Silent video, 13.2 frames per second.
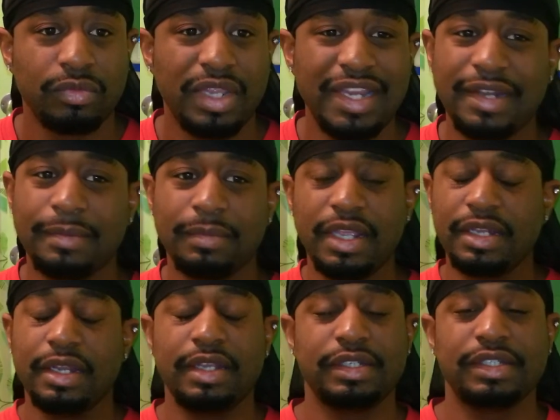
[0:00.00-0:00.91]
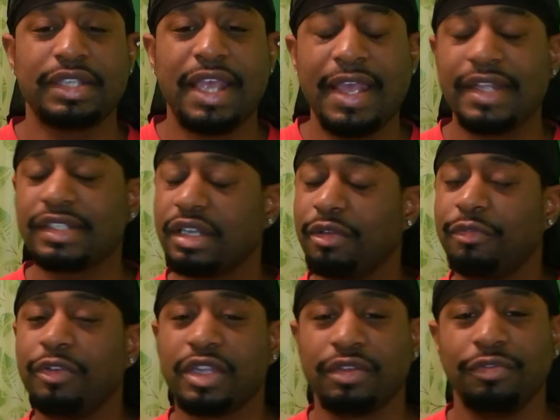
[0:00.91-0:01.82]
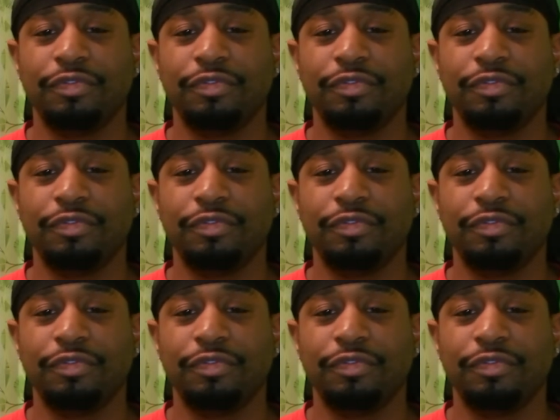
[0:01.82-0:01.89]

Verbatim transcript: and, and, and just add to the fucking